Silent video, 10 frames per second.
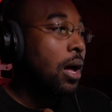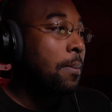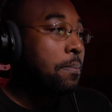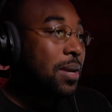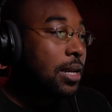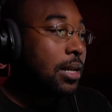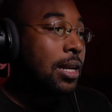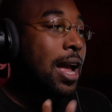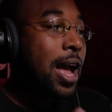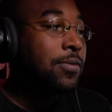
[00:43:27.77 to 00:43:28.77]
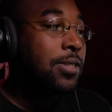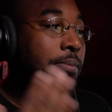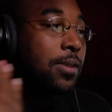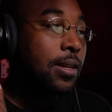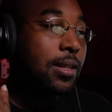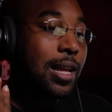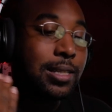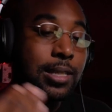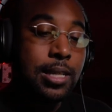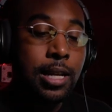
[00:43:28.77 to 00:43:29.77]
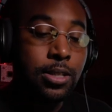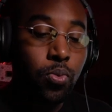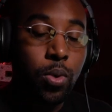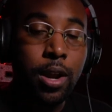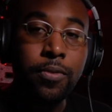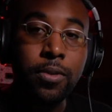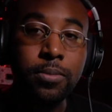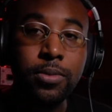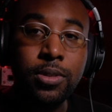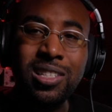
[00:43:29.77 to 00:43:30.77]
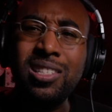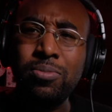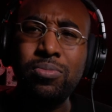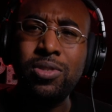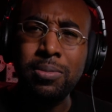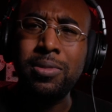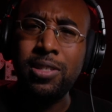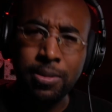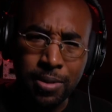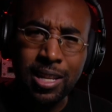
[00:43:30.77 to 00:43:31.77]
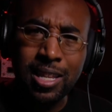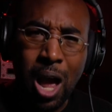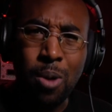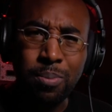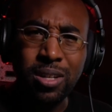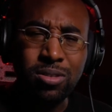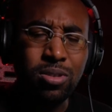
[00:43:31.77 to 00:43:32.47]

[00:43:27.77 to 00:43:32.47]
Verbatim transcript: immediately have something that stays away from just some some some of the downbeats,